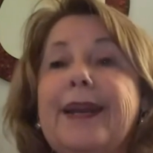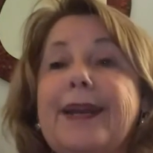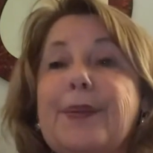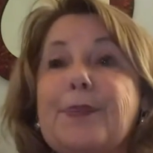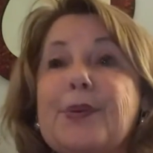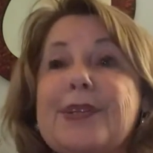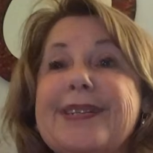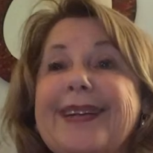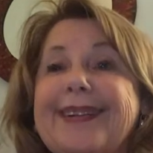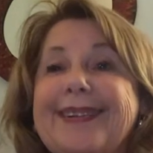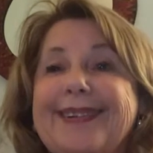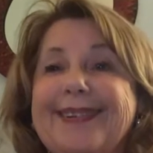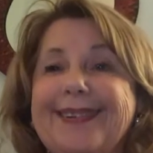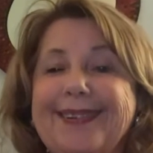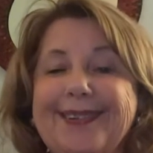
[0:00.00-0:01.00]
Number
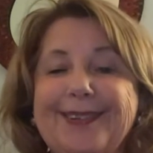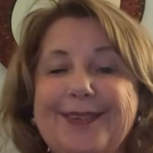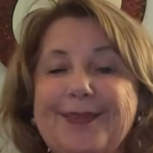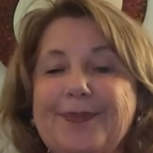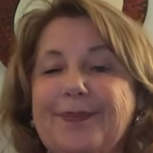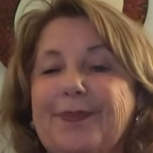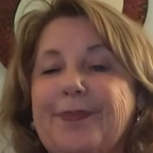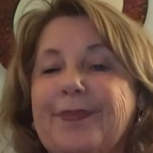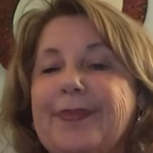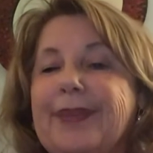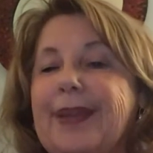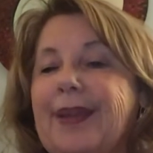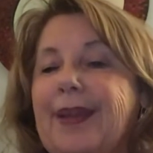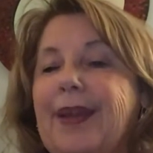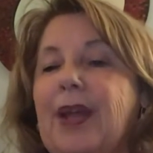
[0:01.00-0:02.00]
six.
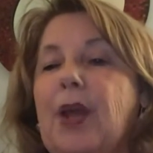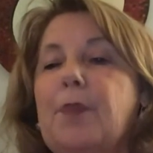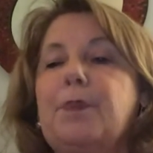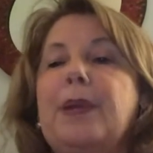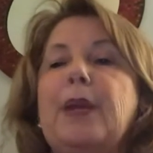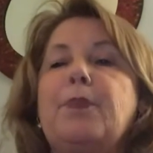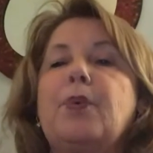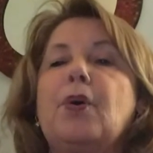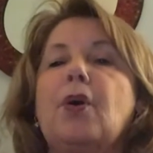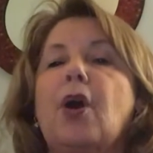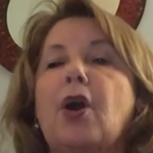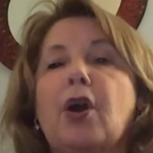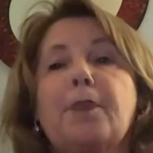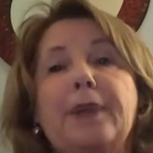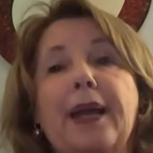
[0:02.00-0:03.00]
People
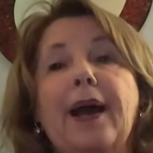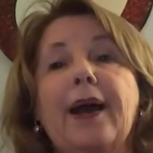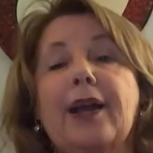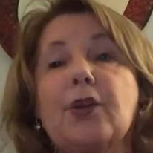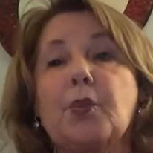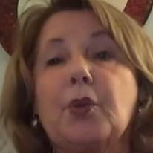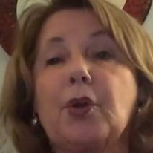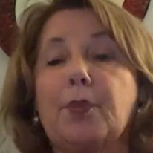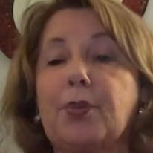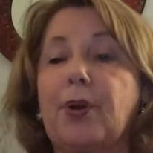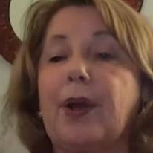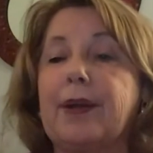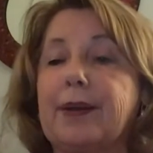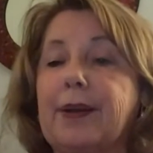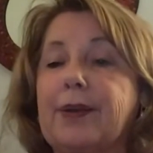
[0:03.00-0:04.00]
are behind real
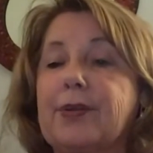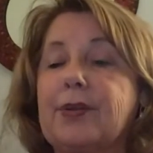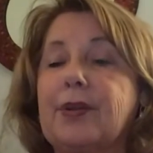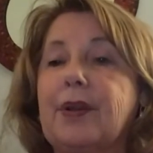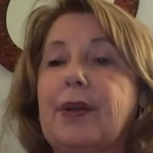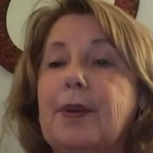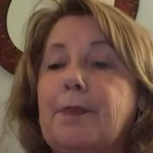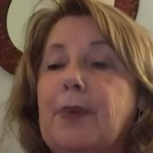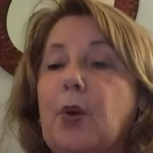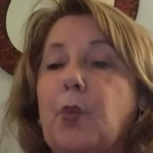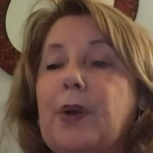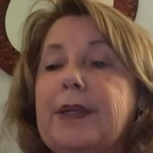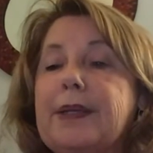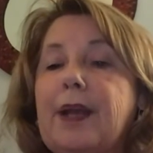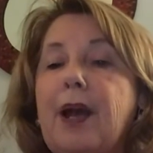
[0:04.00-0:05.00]
products. But
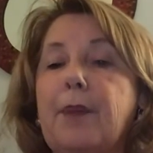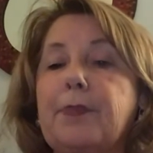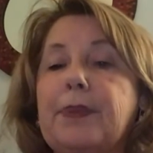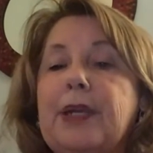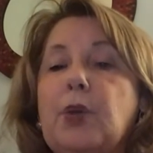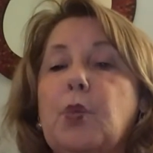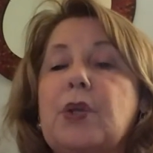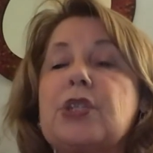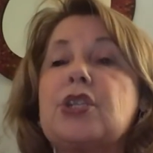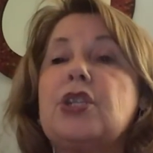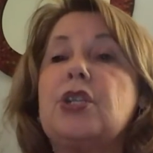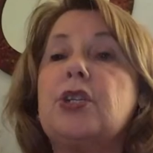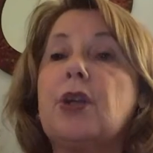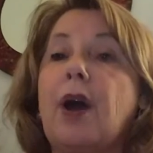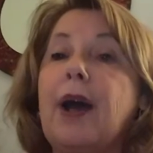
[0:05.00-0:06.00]
what company was
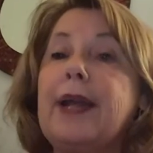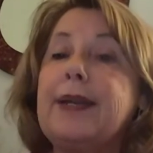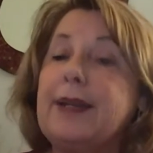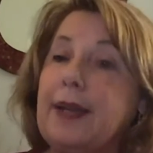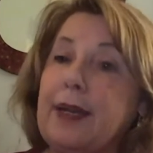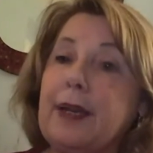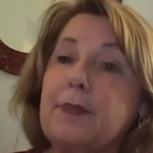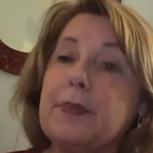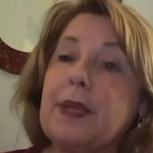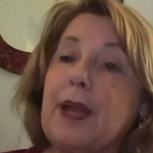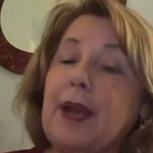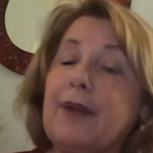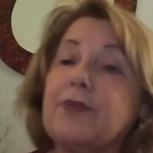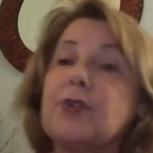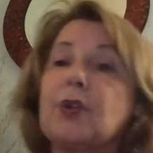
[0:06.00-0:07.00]
not named
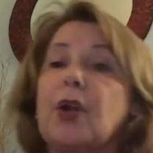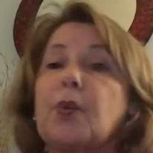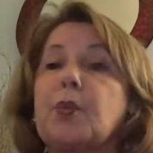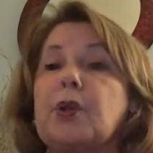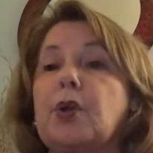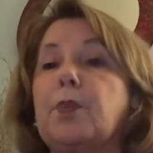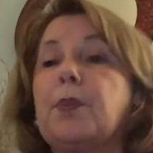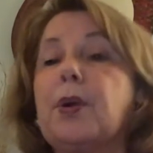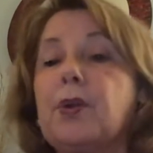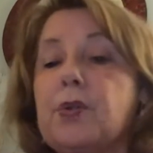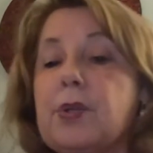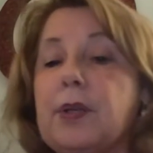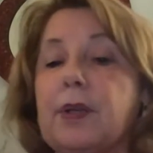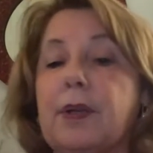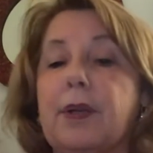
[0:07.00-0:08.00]
after a real
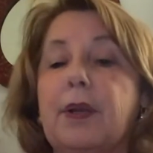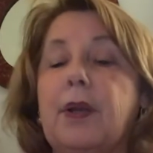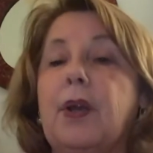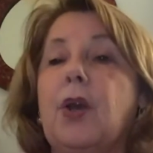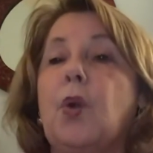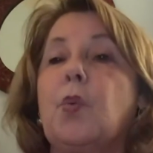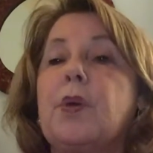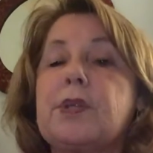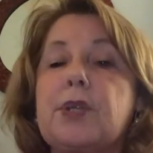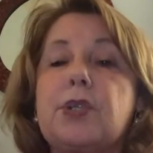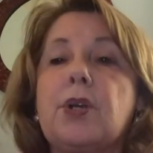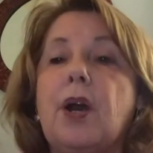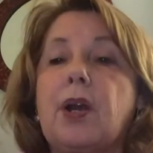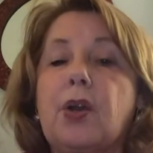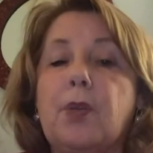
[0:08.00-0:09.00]
person? Was it
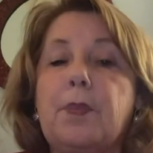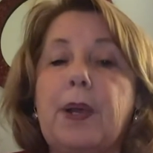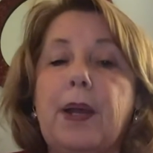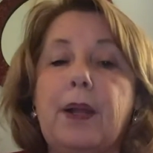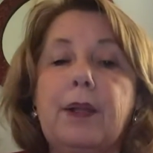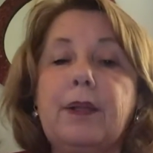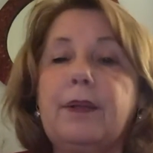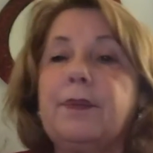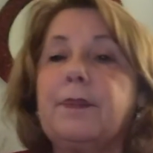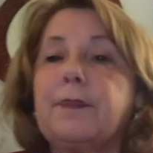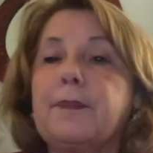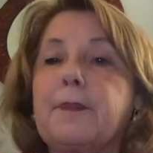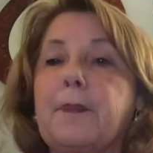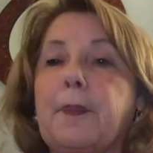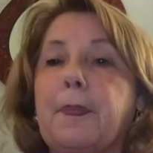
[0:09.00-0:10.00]
Taco Bell,
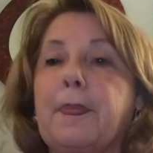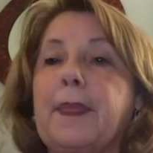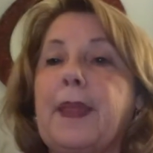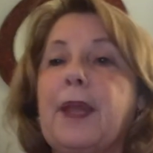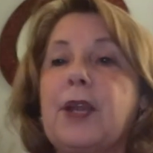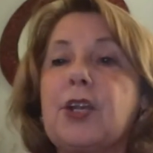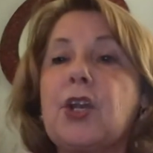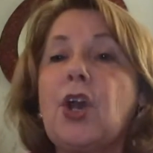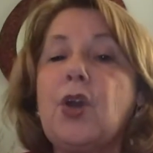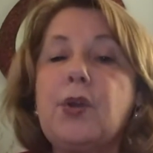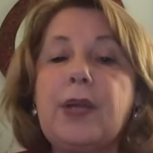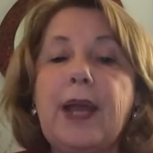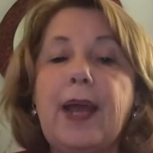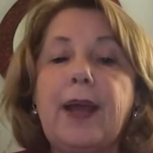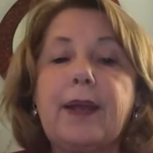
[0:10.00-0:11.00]

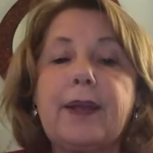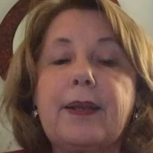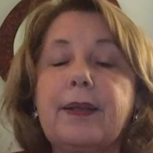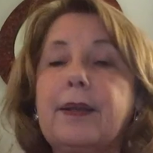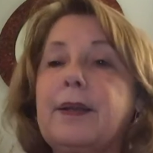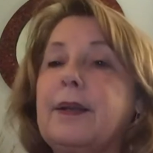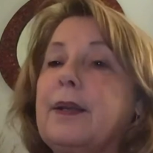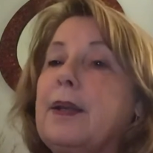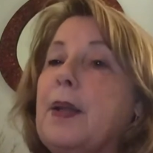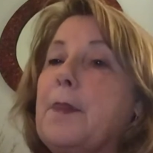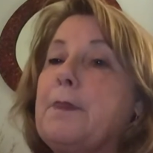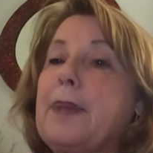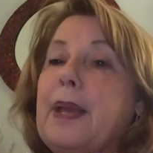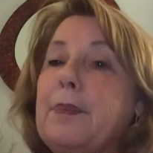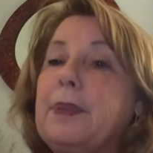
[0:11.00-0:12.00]
Kodak,
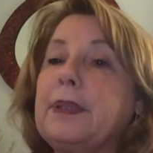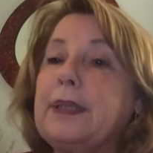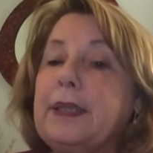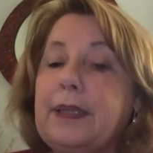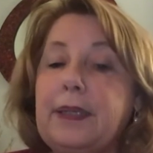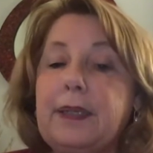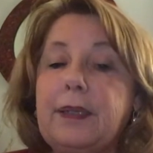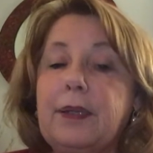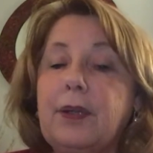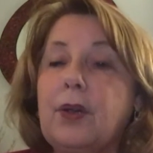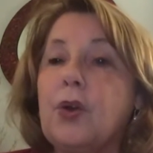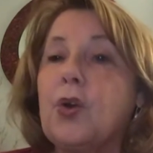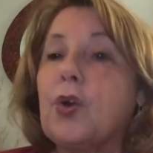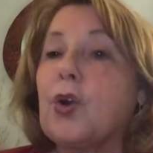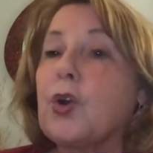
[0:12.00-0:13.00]
Maybelline,
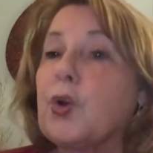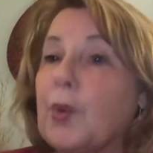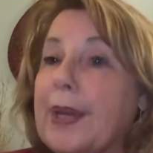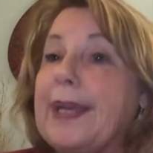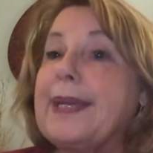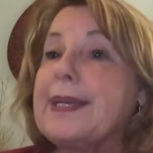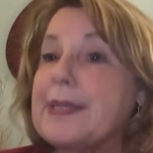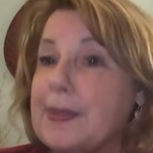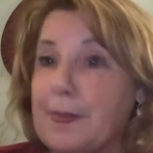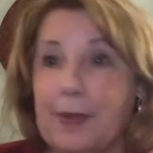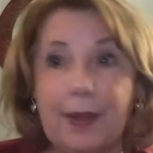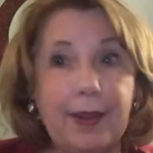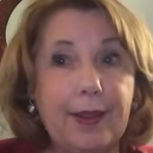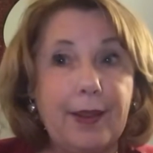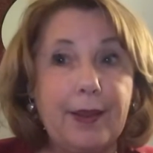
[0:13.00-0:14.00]
or Granny
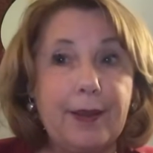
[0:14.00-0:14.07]
Smith?